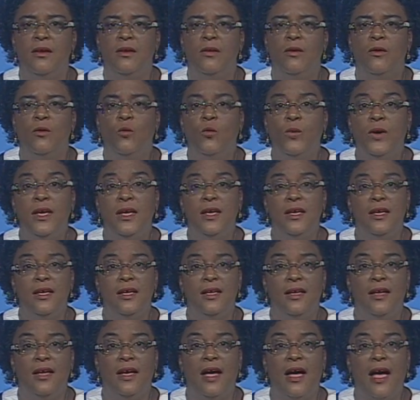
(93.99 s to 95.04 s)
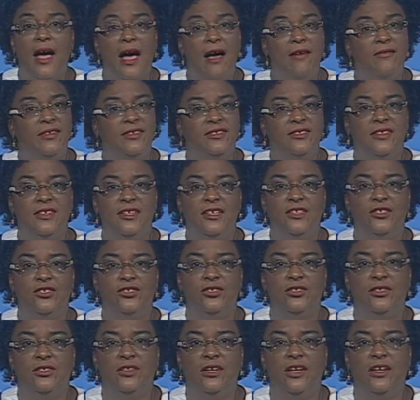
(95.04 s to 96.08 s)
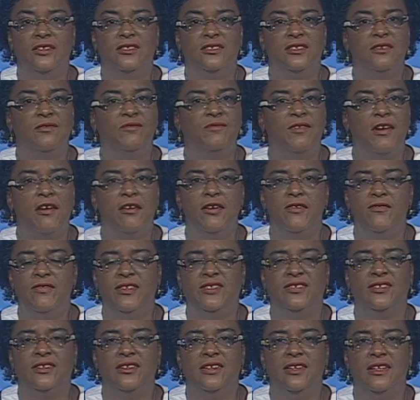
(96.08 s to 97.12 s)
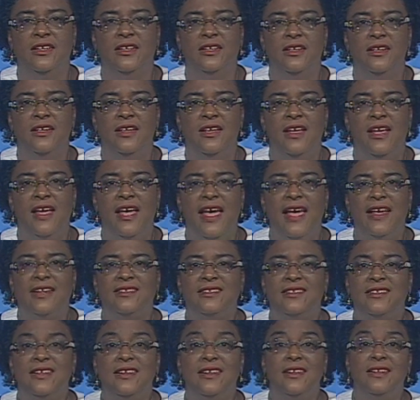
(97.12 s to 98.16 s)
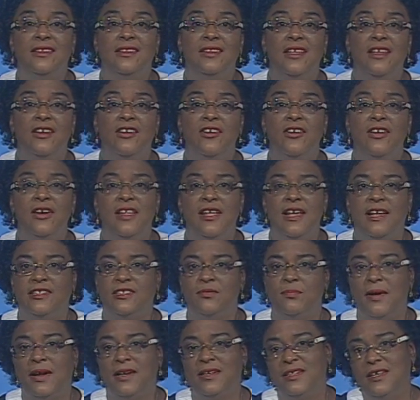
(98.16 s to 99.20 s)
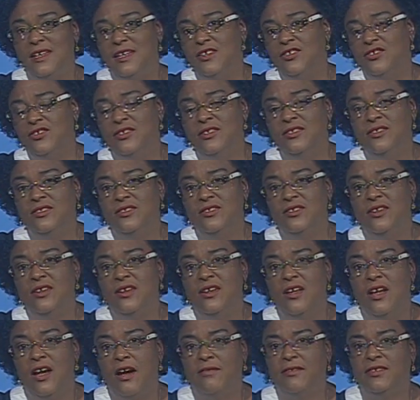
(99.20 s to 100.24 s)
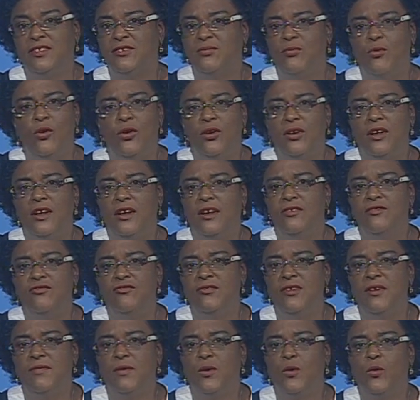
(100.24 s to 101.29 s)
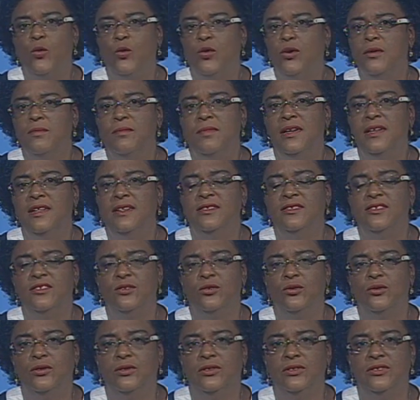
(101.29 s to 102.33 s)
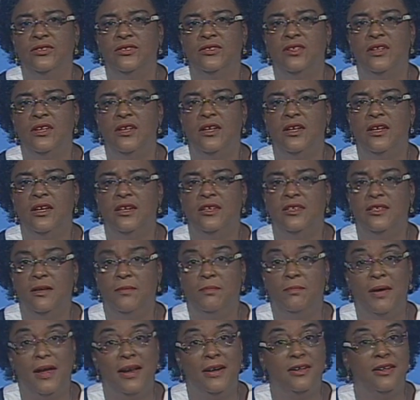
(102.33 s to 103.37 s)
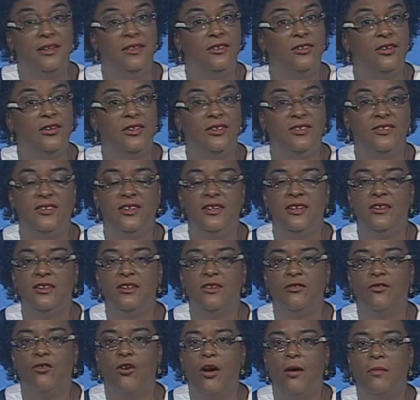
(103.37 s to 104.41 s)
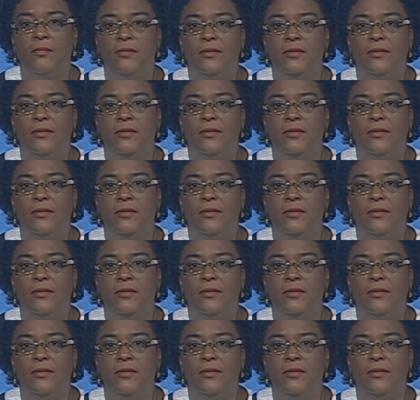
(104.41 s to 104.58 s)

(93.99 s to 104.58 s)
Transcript: We have as a nation, until very recently, exceeded the early expectations of a small country of 250,000 souls, dependent on a single crop,